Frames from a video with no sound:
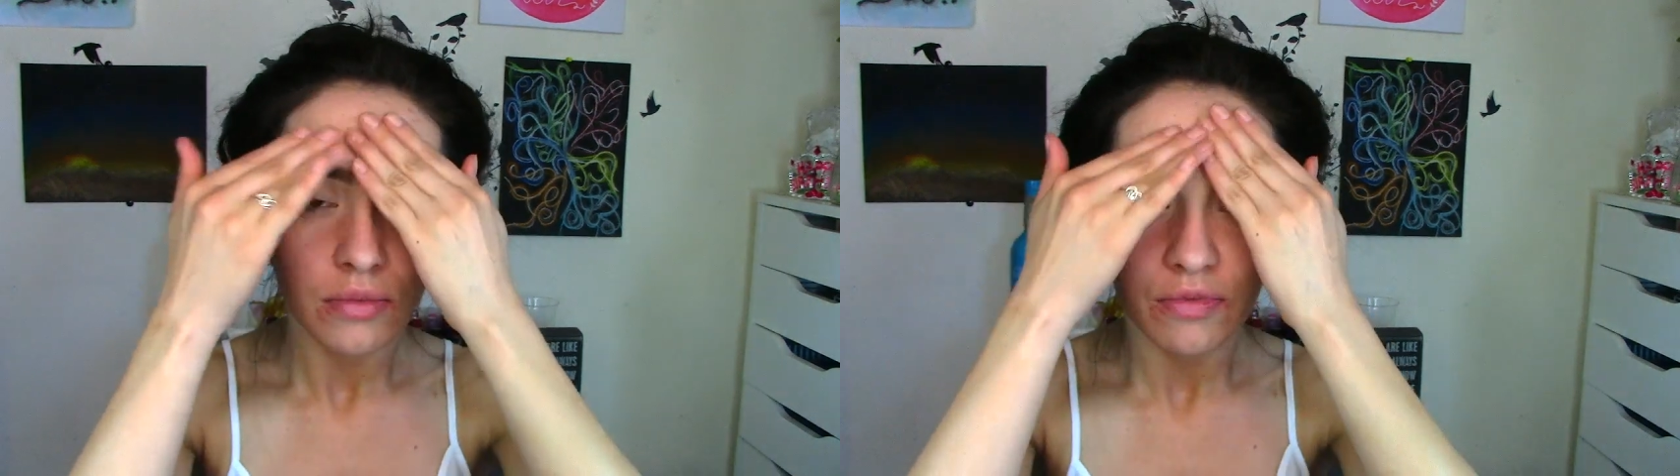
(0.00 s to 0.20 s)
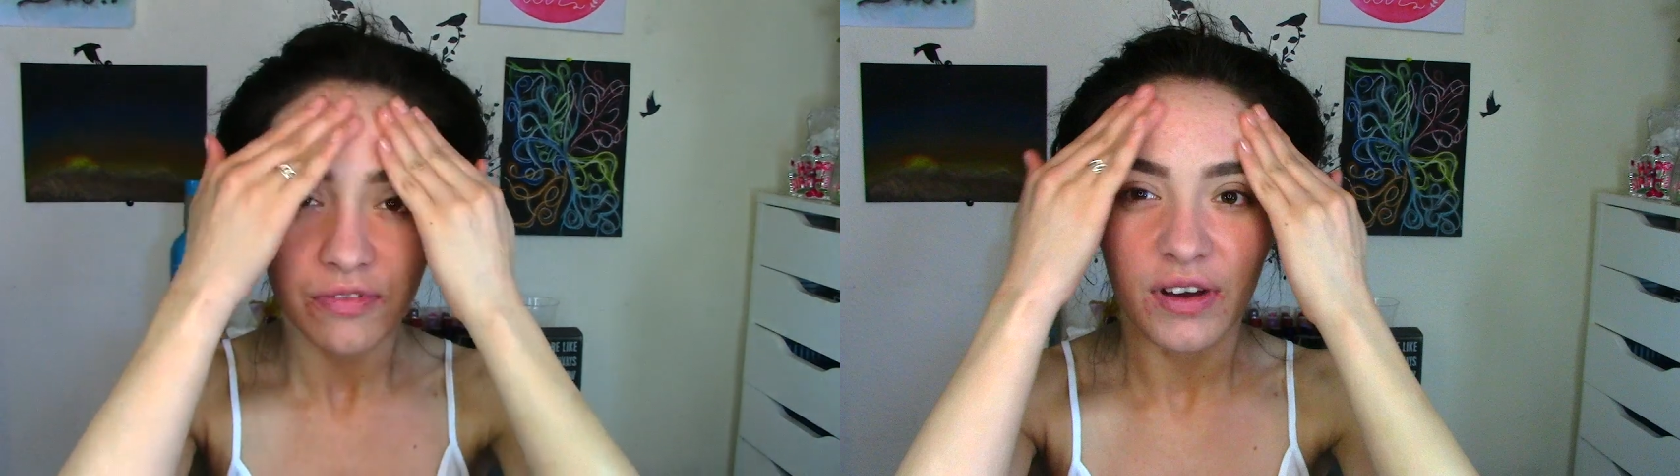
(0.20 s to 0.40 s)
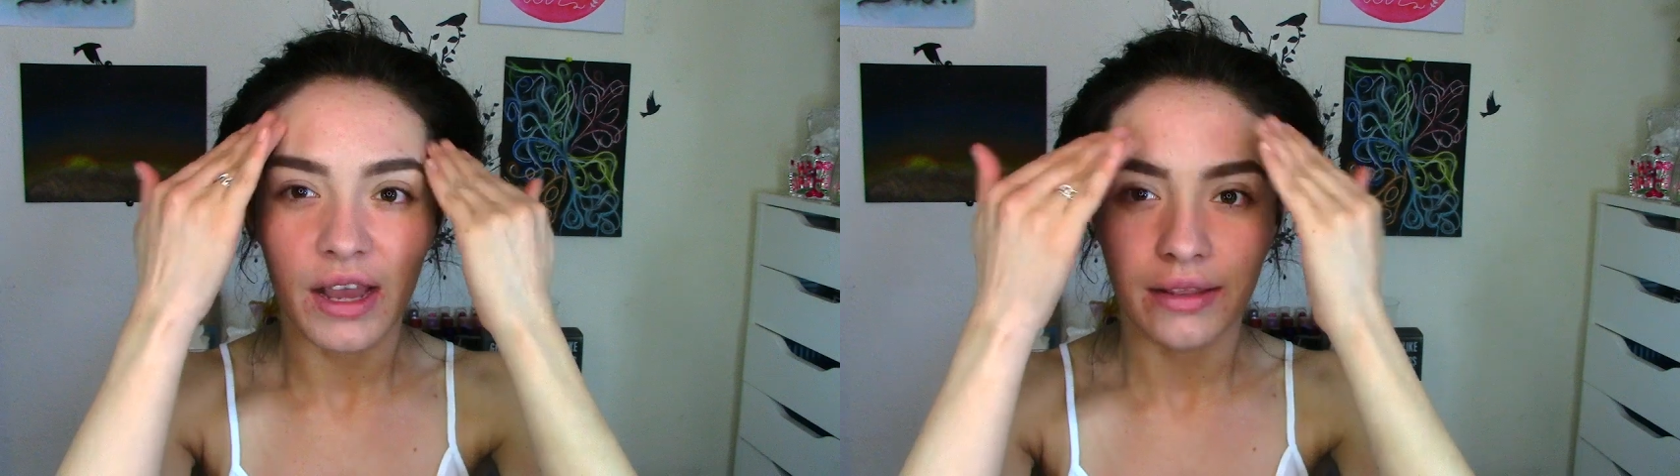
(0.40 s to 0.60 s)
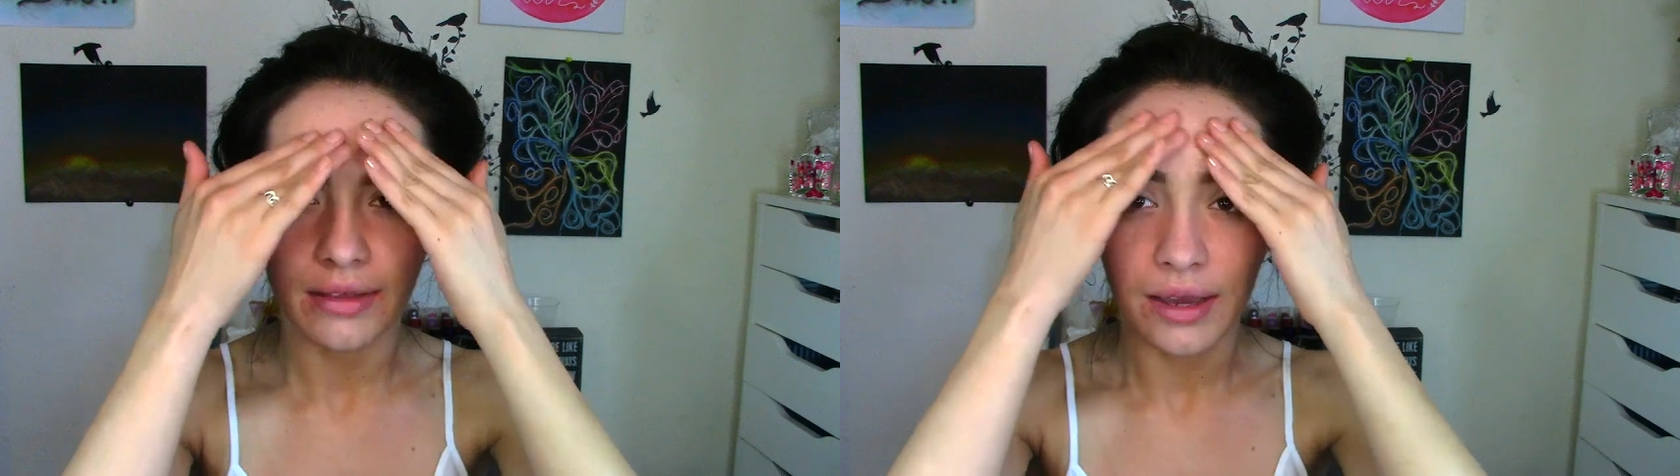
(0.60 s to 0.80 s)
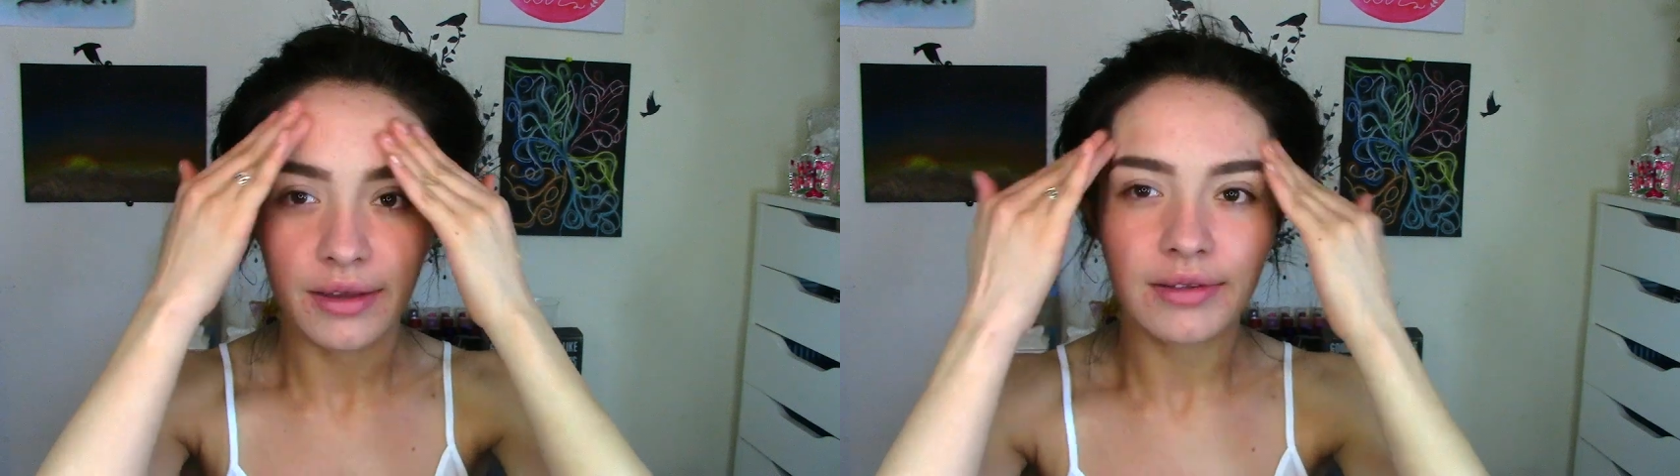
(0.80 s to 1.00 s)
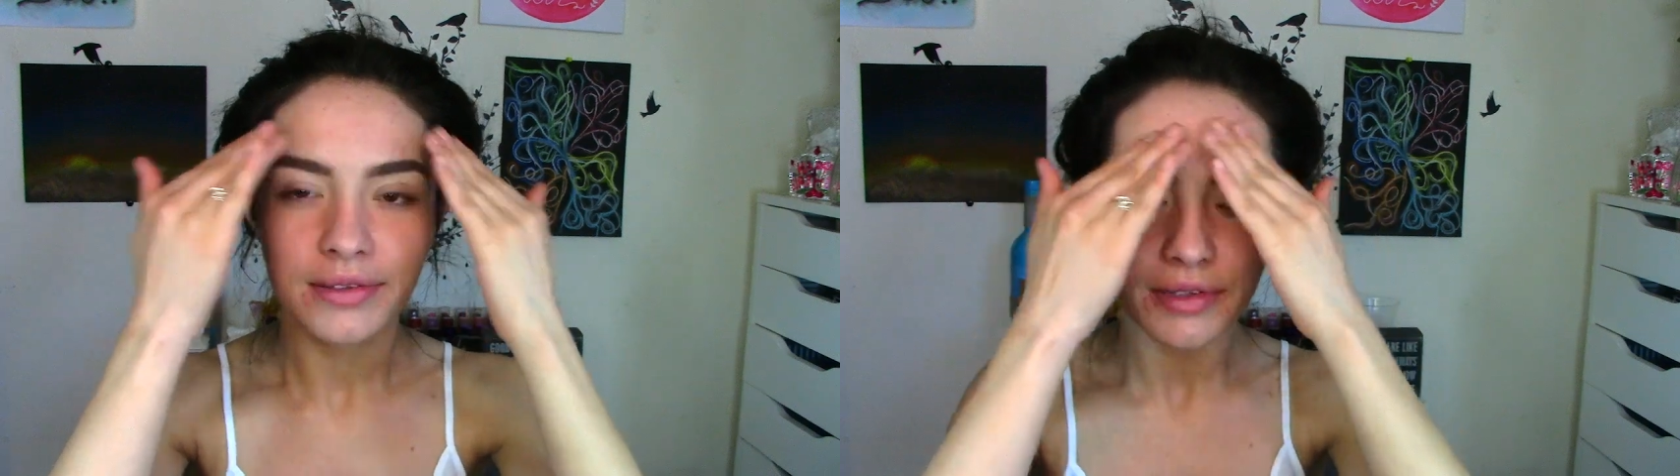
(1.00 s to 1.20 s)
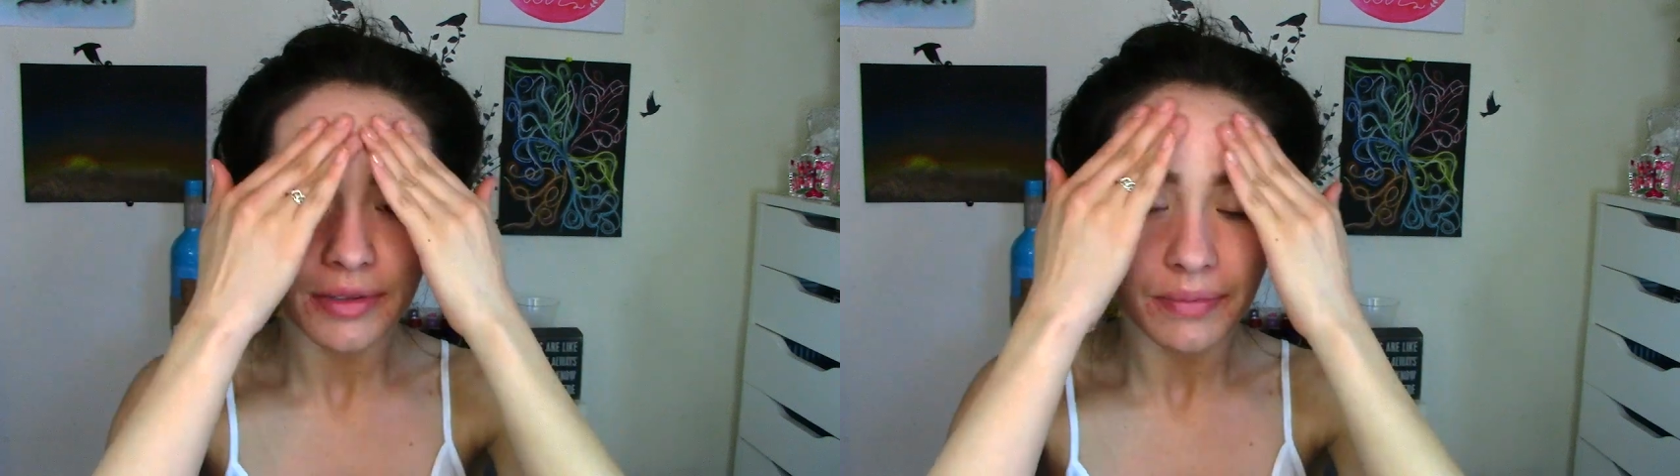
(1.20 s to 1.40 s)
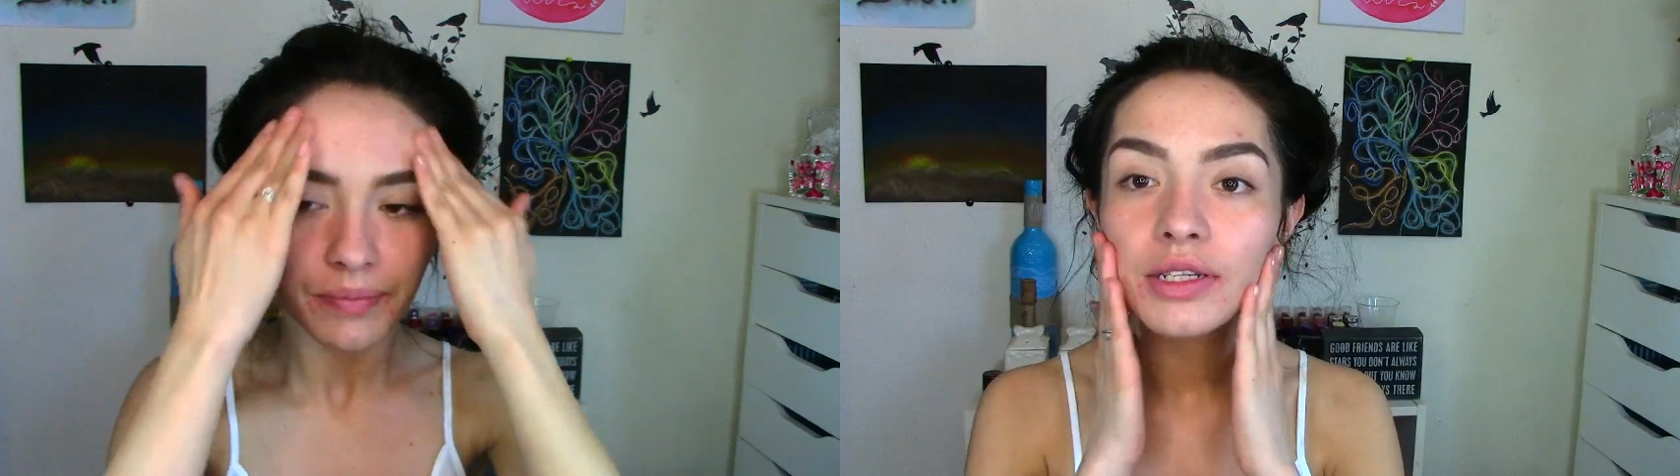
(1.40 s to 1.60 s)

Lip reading: fine lines.